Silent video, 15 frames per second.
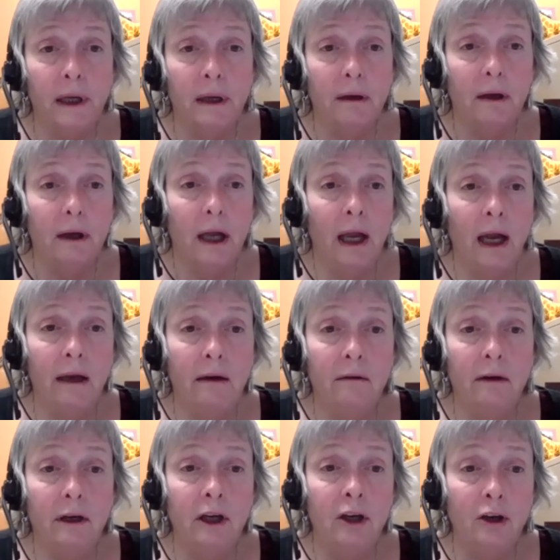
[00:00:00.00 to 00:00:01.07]
Yeah.
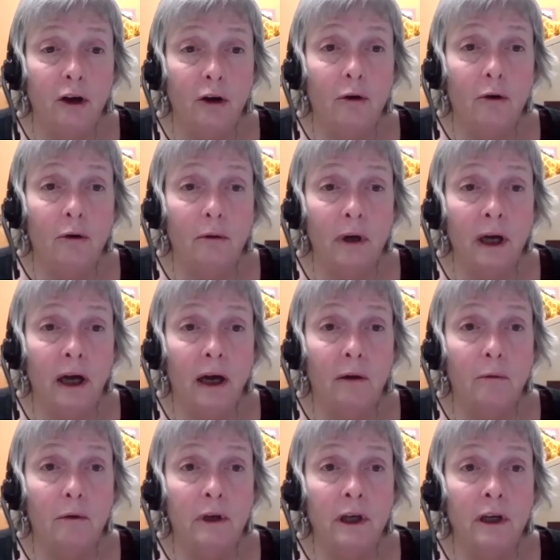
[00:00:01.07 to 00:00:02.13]
And,
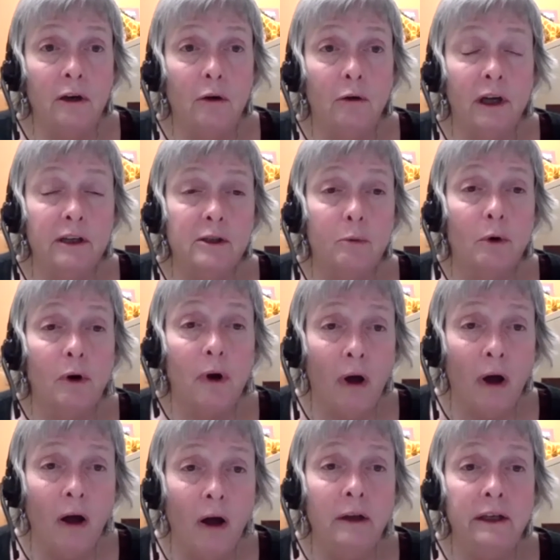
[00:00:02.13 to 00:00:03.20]
because we're
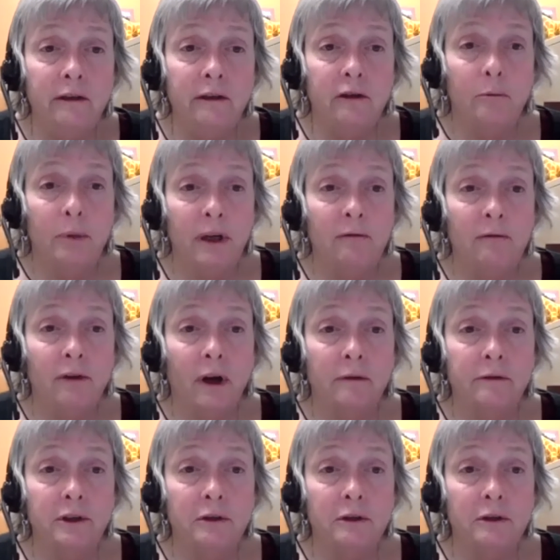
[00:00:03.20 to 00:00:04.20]
all need to be involved.